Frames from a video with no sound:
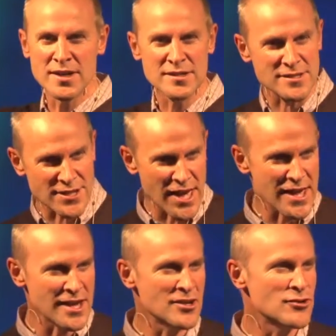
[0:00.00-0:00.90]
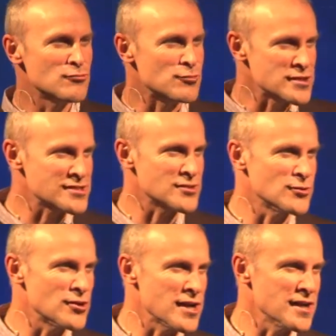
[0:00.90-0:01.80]
Today,
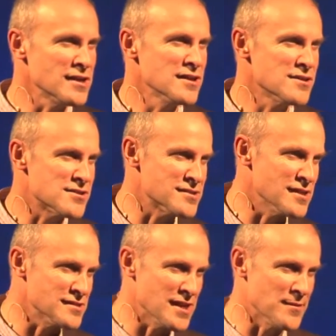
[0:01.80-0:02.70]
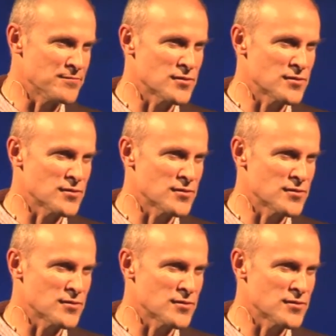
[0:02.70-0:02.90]
restoring the city.